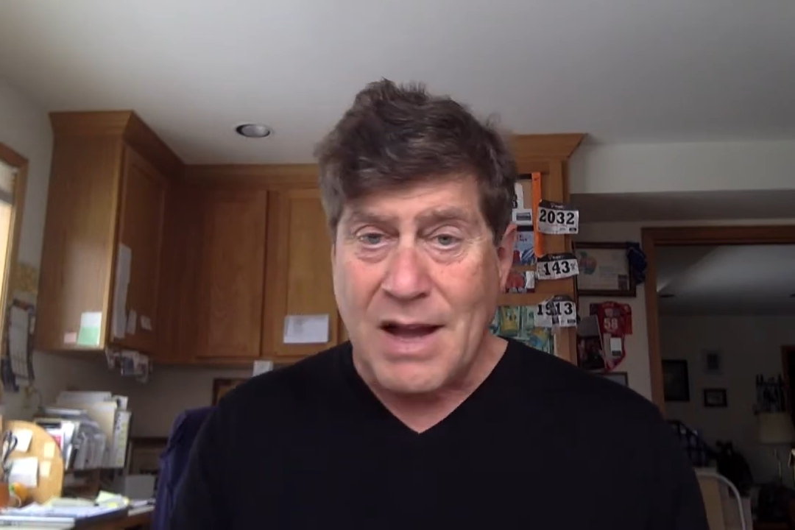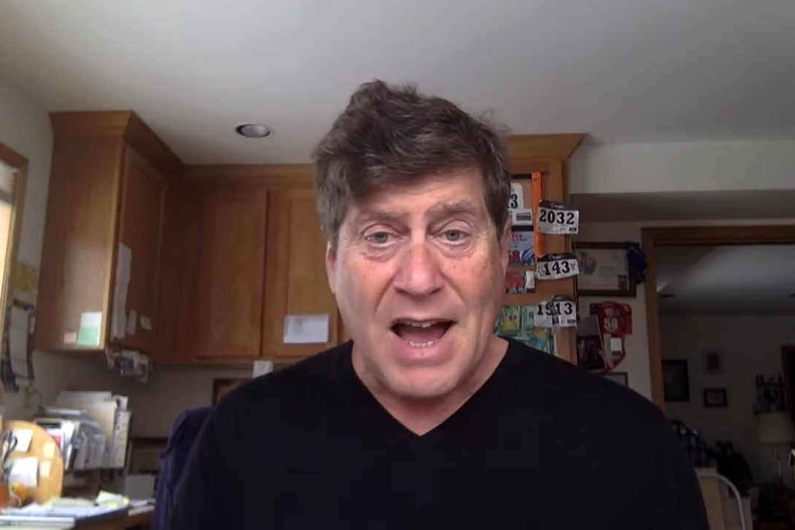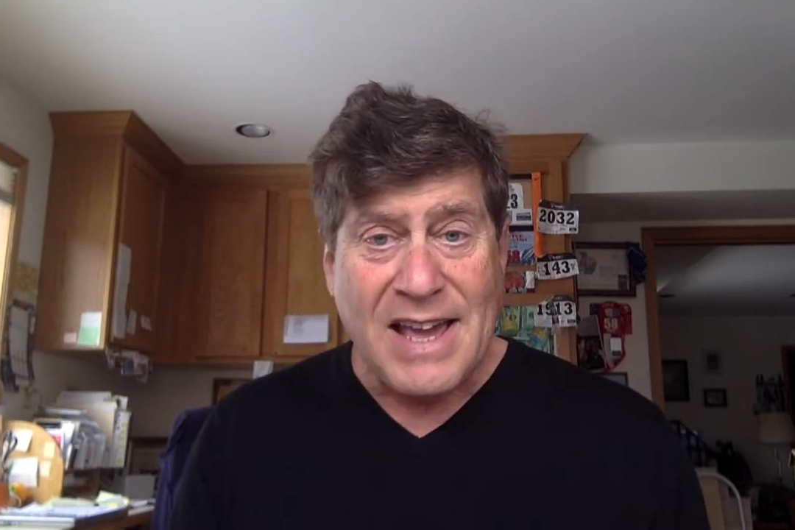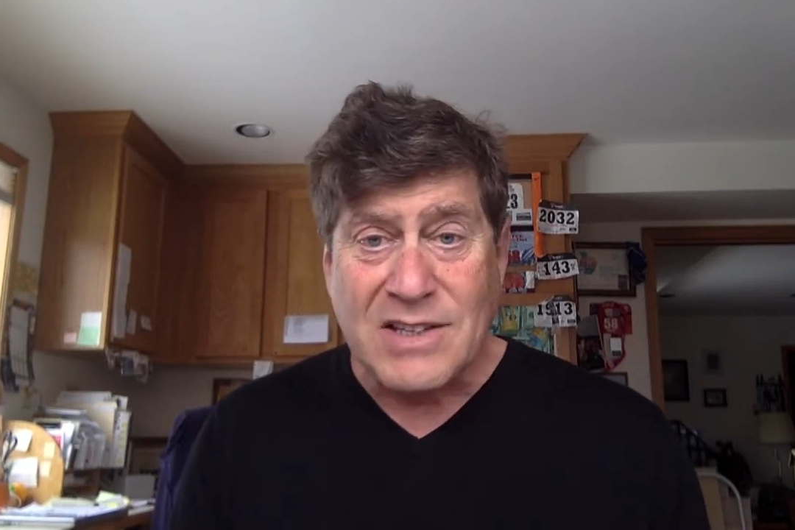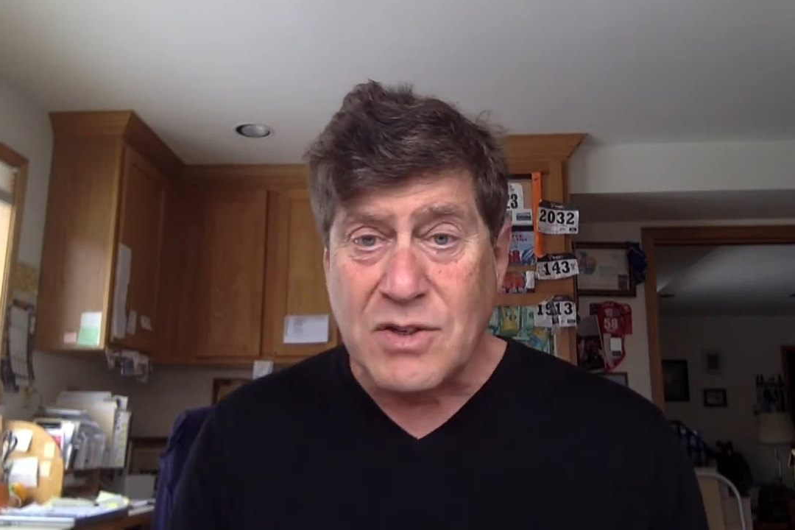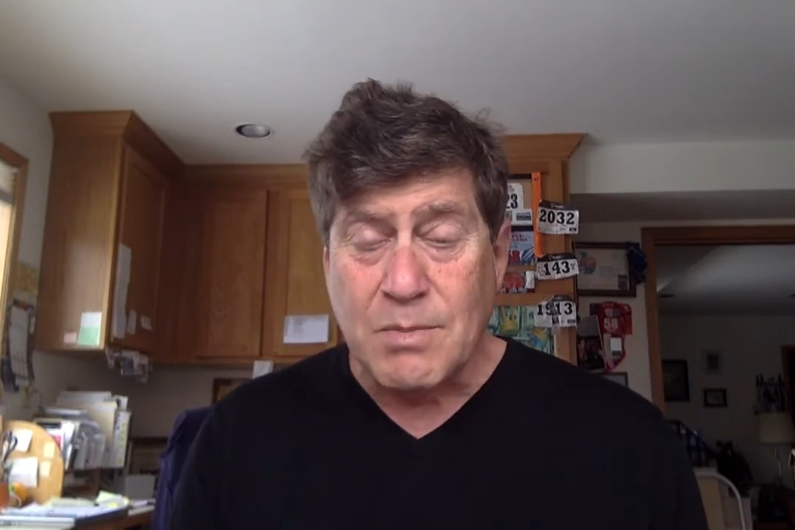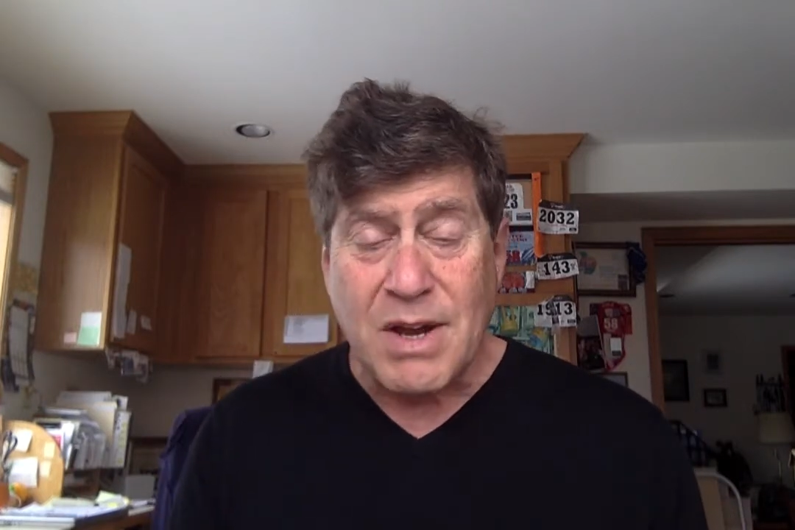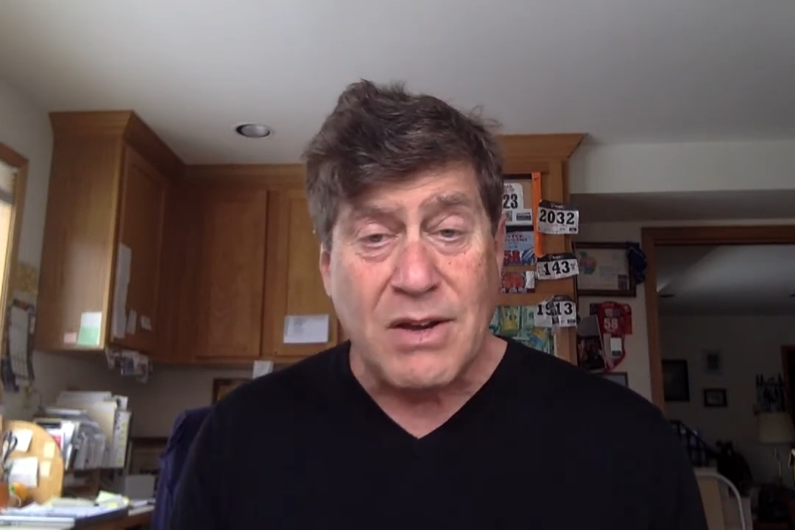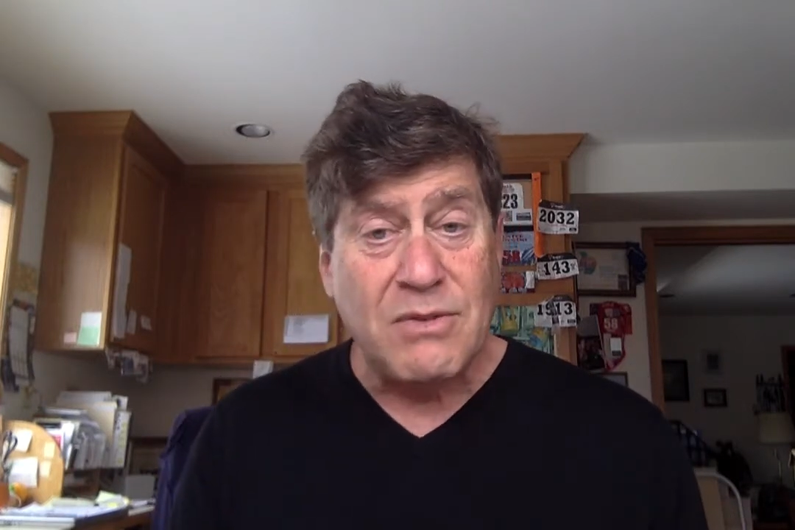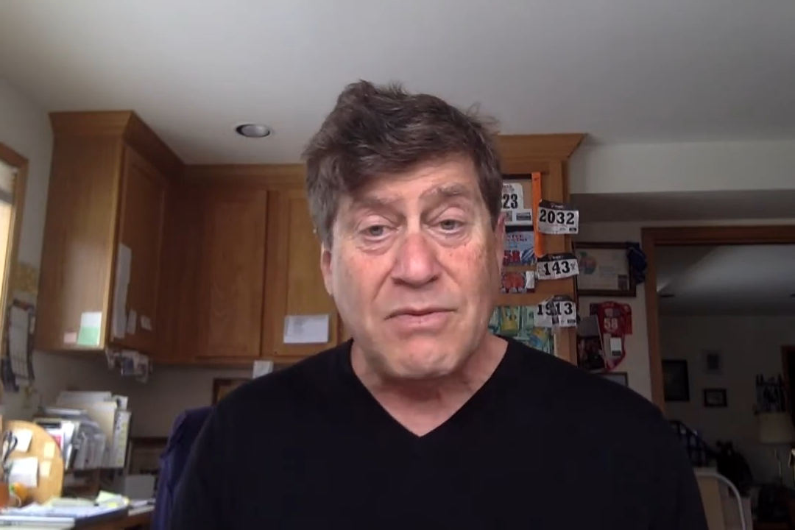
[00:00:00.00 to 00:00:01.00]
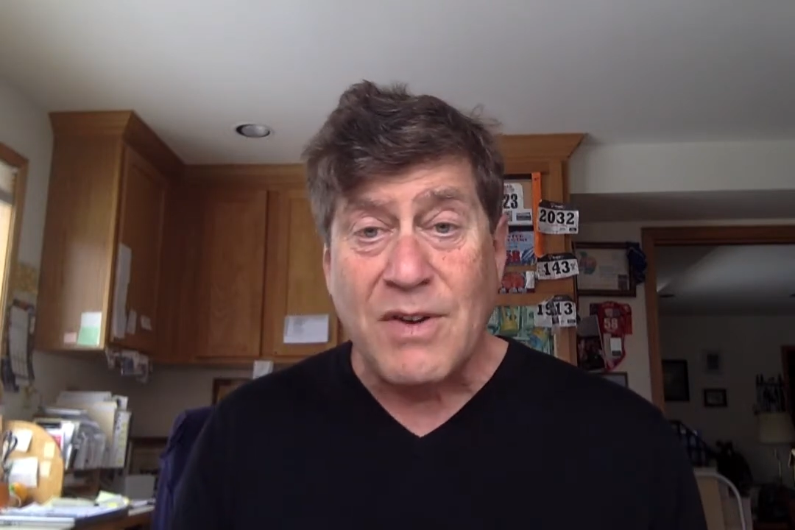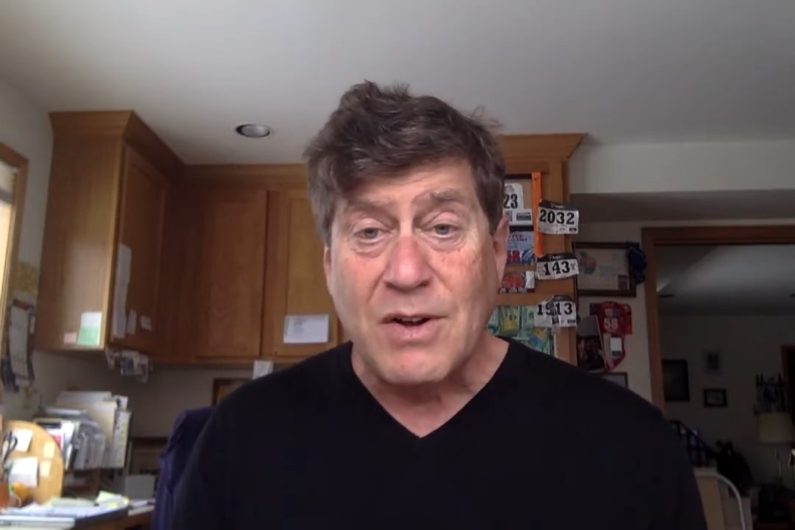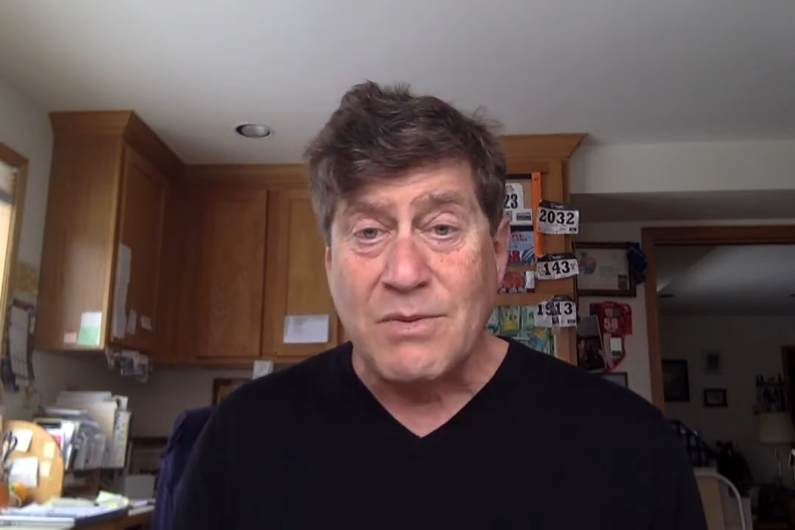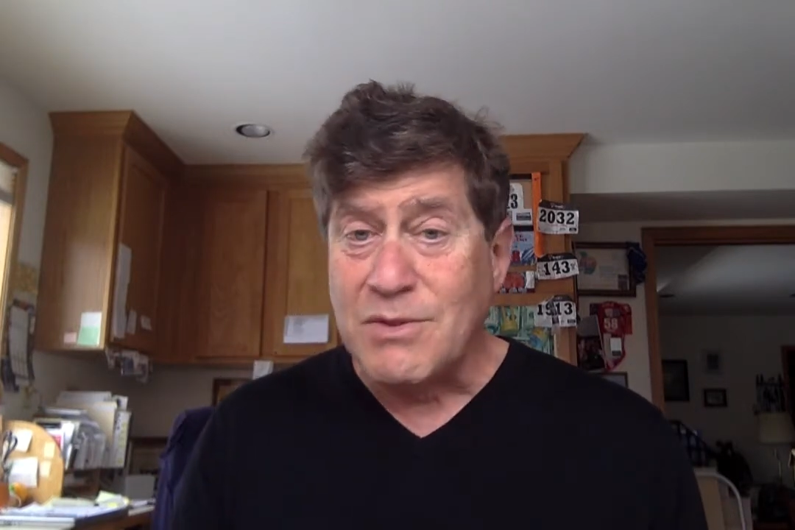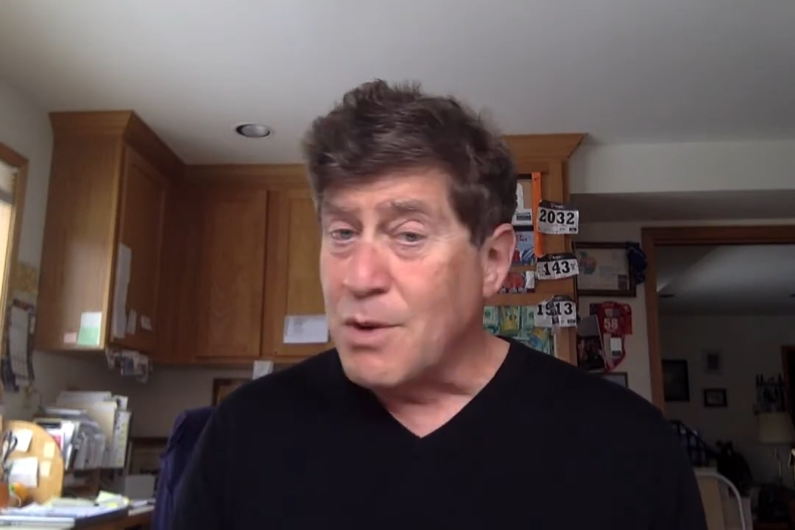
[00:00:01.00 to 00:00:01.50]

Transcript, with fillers: I answer my own phone.